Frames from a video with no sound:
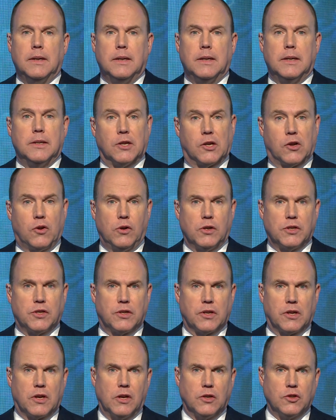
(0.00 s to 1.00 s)
And across
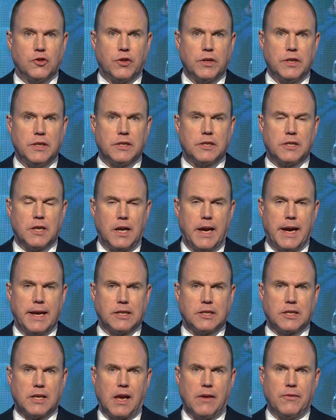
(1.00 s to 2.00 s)
the country, select
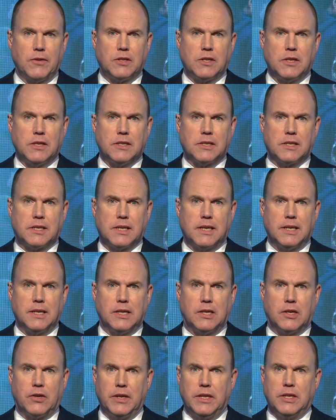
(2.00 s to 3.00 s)
services
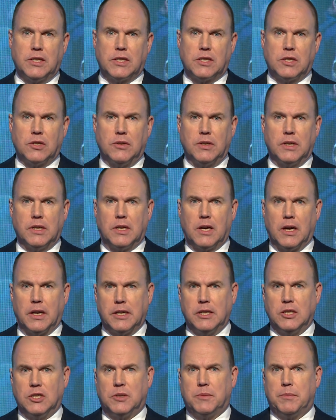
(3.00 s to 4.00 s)
increase to
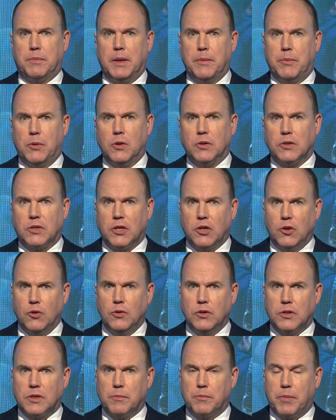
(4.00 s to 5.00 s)
encourage people to
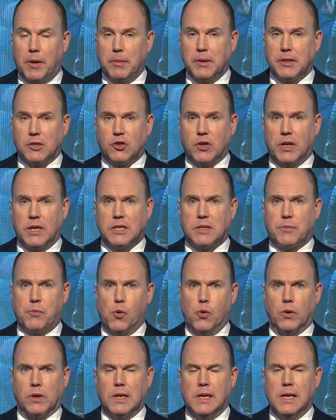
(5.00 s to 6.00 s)
use public
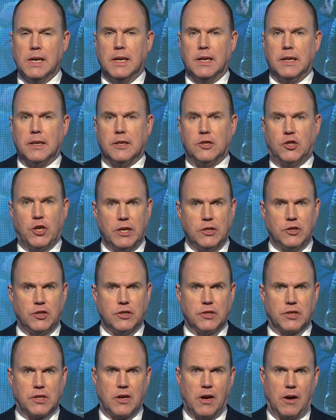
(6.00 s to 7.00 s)
transport. The
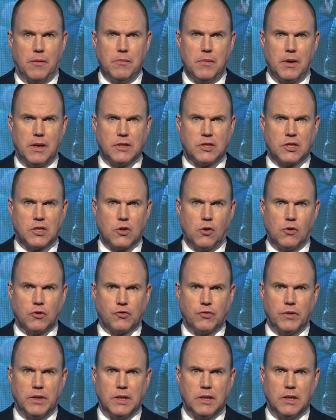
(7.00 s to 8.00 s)
changes come as
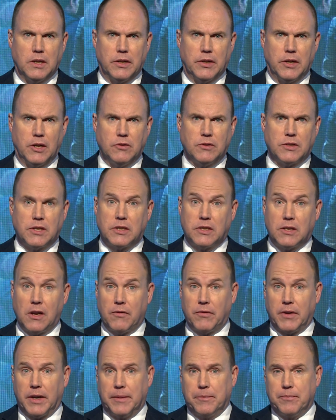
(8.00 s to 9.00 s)
ScotRail announced a
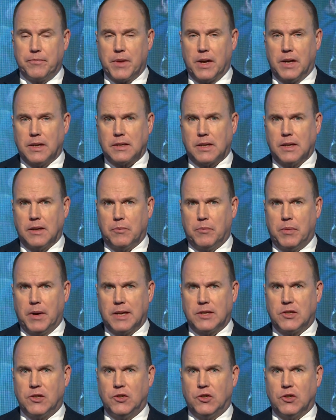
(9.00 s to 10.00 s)
survey asking
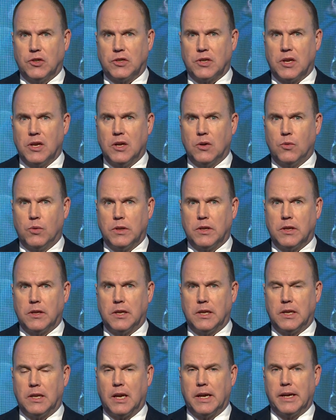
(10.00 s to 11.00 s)
passengers whether
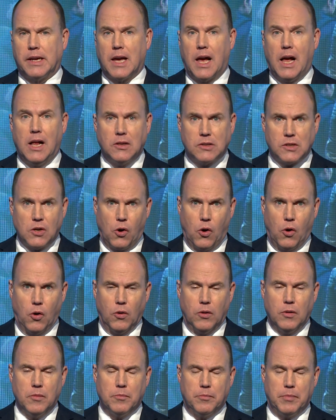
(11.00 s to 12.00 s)
they'd like
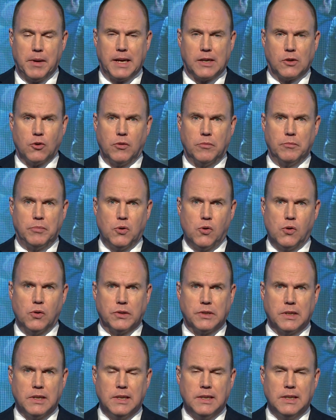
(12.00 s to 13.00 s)
alcohol back on
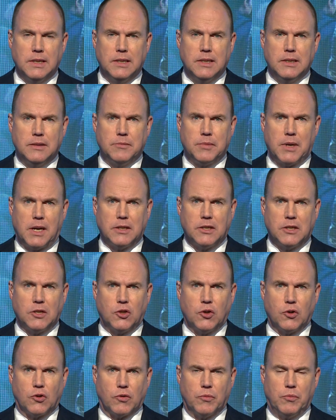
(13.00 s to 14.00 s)
board. Brandon
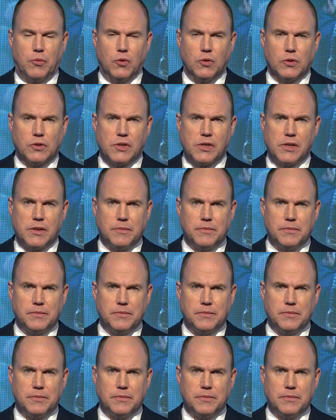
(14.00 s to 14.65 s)
Cook reports.